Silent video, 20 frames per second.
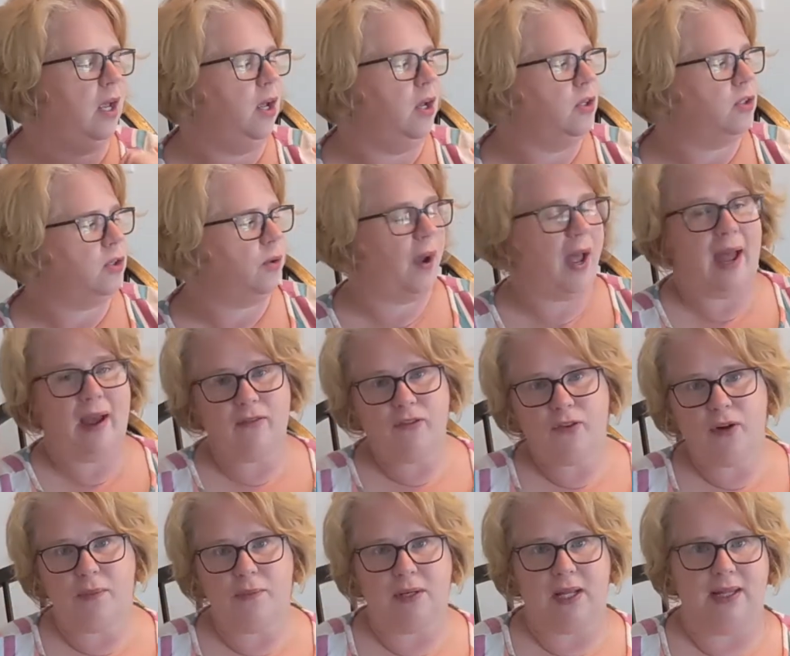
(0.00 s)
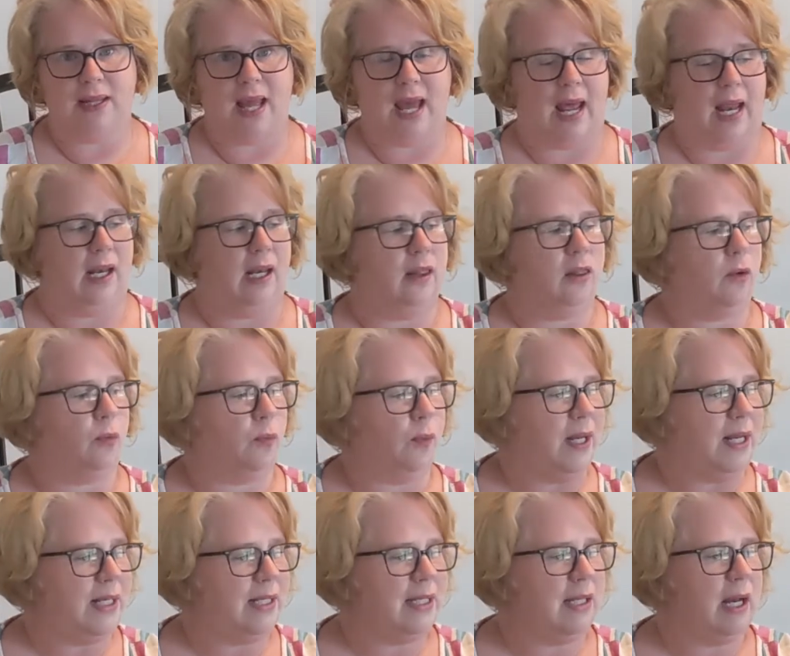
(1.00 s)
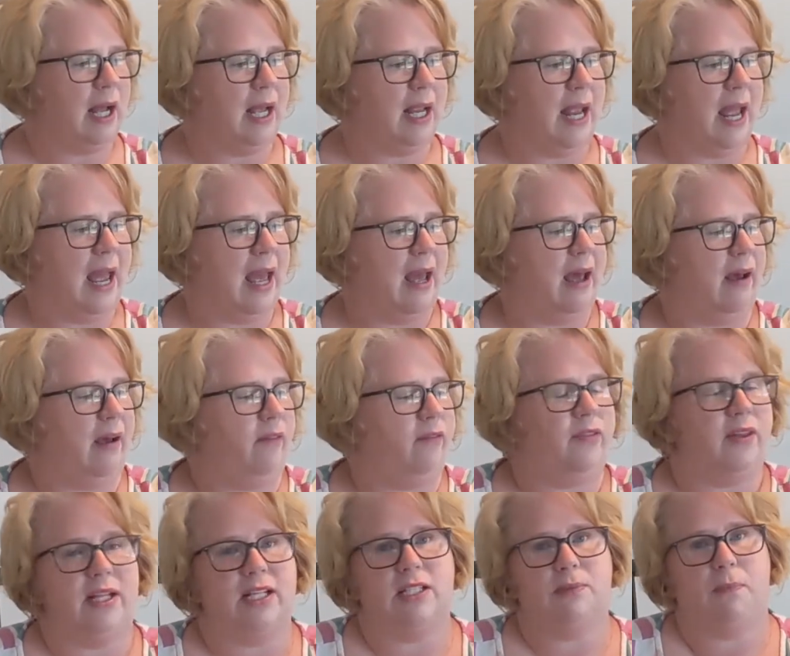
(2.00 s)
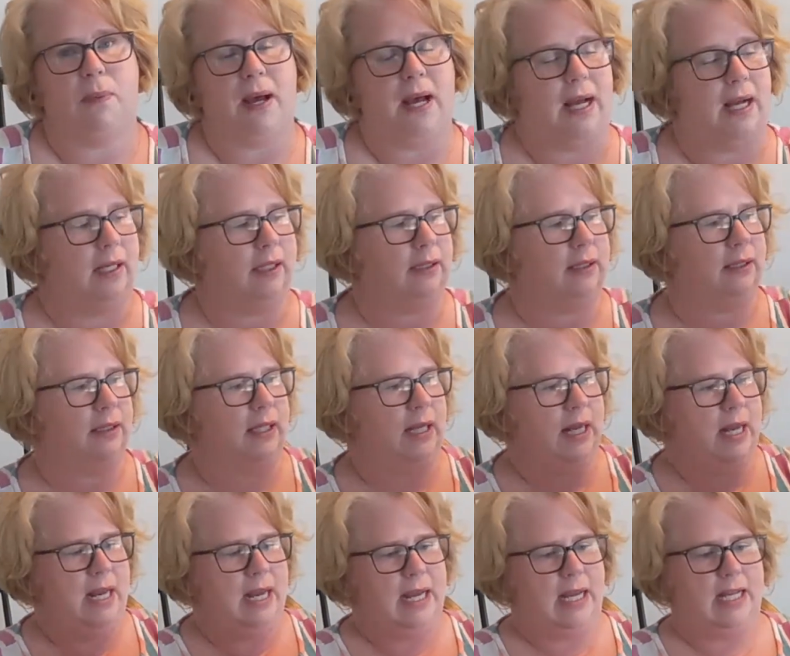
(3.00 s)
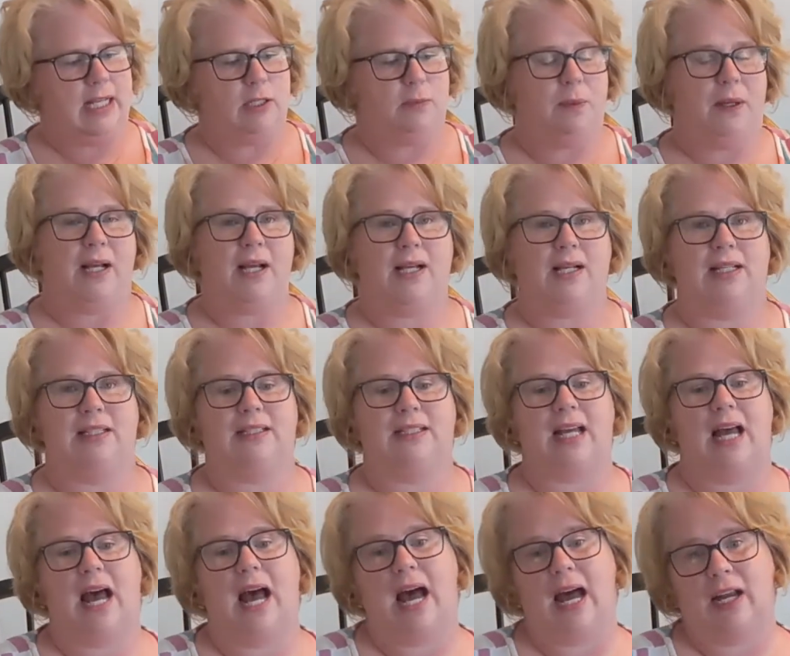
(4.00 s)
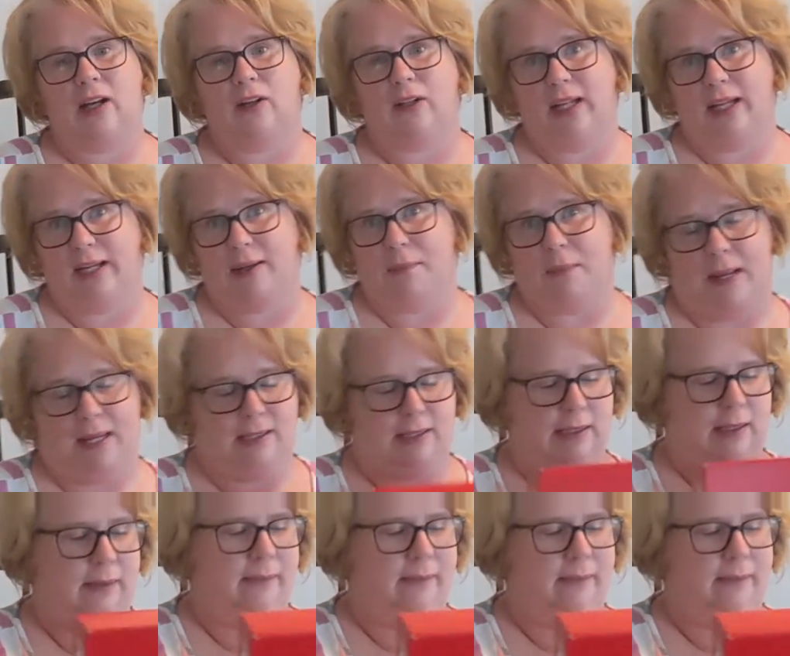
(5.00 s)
So after I'm done that, the reason I have this box is because I don't like mess.